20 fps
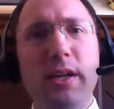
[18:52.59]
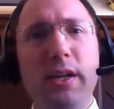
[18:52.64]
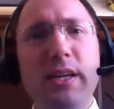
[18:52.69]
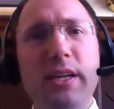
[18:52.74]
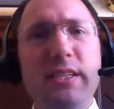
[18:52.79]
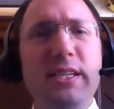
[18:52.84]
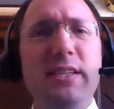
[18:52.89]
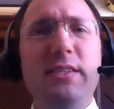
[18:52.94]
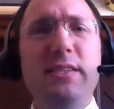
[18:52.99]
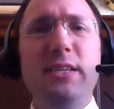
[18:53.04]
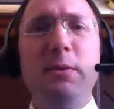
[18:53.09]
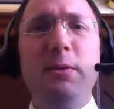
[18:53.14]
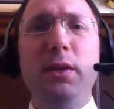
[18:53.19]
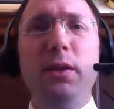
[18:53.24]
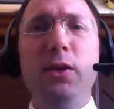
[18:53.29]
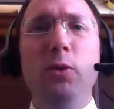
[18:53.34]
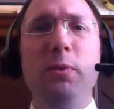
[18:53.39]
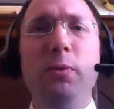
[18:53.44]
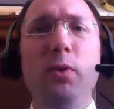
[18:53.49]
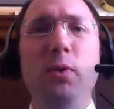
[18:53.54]
Doesn't it seem a
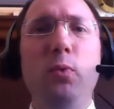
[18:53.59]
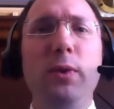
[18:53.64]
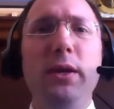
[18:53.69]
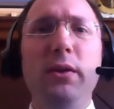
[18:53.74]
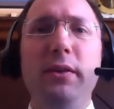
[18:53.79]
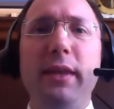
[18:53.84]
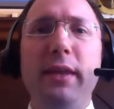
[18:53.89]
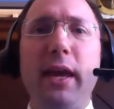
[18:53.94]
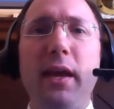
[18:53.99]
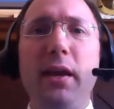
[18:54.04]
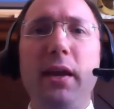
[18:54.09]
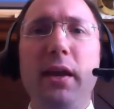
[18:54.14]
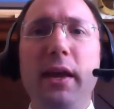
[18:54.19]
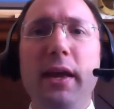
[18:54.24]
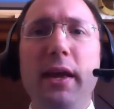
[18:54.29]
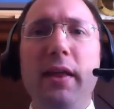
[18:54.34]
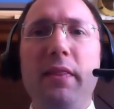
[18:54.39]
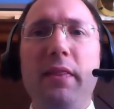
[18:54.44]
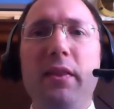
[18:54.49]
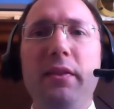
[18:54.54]
little bit weird that
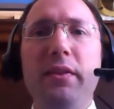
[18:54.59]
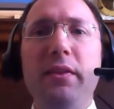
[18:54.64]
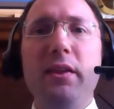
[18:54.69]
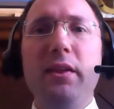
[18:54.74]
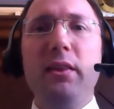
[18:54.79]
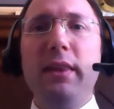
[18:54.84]
in the